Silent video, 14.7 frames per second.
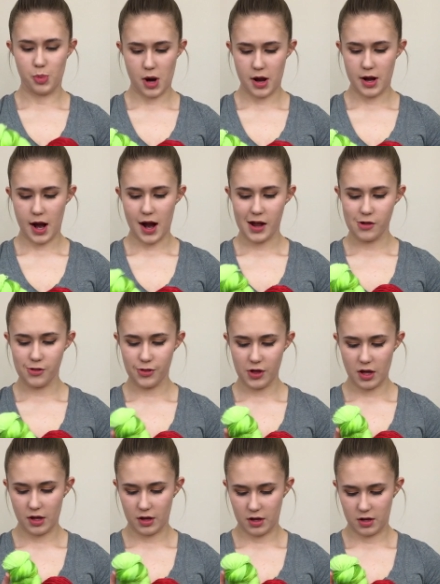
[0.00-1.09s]
but I
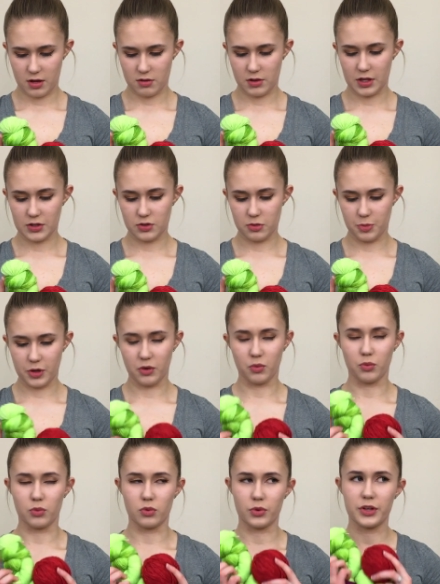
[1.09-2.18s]
think these would be a
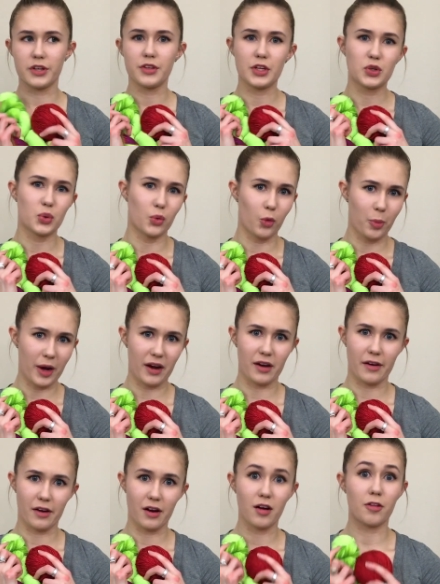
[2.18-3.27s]
really cool
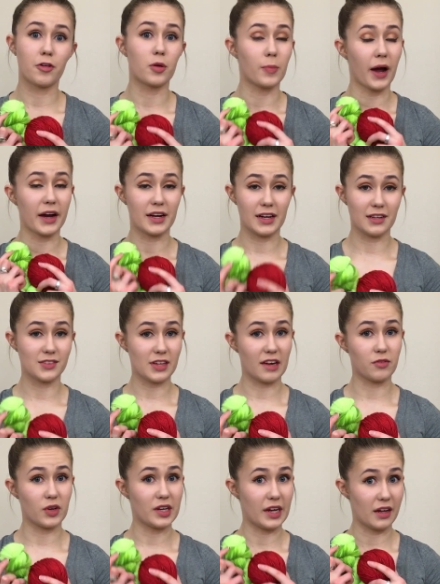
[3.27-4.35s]
pair of Hermione's
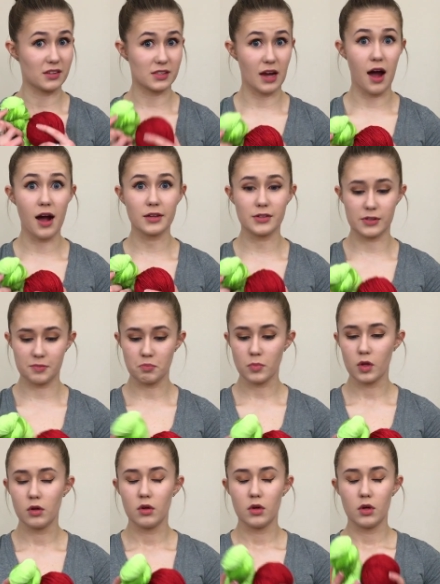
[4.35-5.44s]
Everyday Socks.
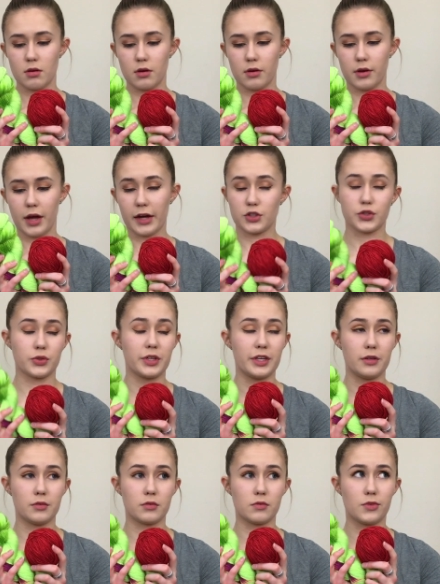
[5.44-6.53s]

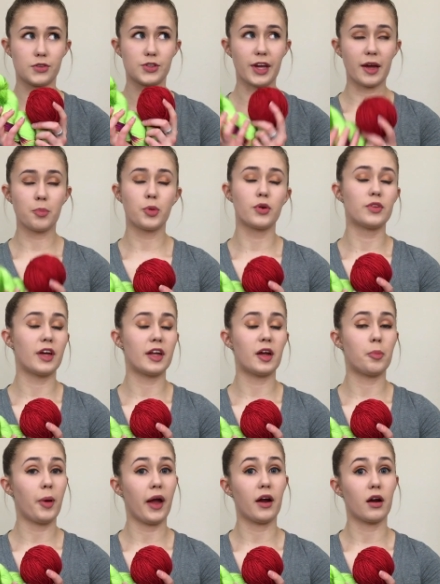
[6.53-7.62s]
Actually sample knit
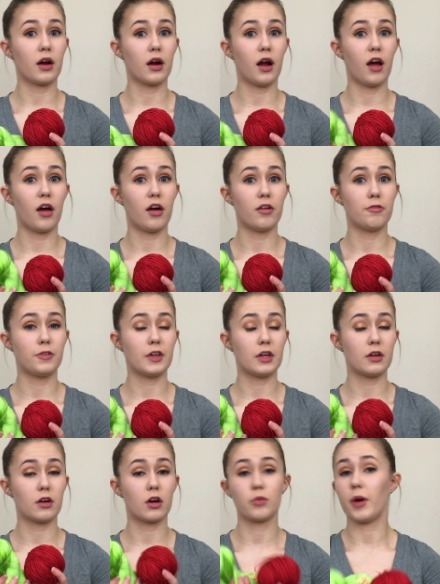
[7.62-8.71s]
a pair of
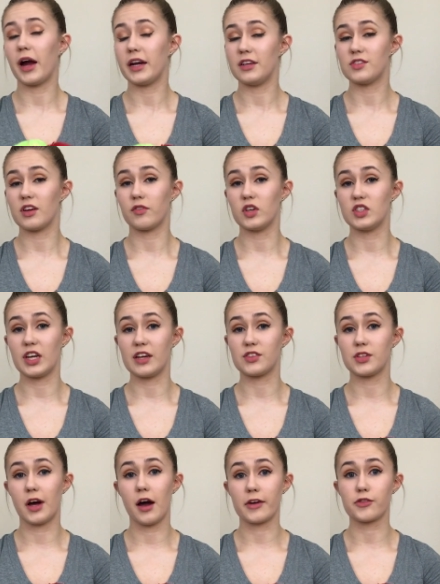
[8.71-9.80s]
the Hermione's Everyday
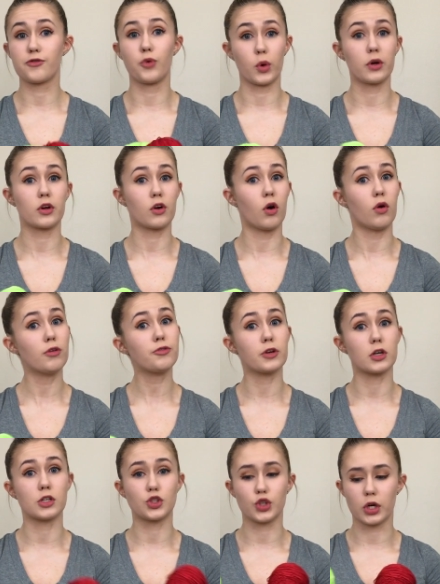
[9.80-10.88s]
Socks for Nicole
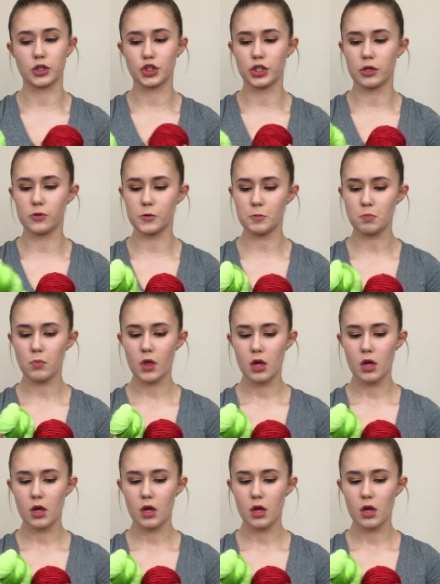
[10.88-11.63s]
for her trunk shows.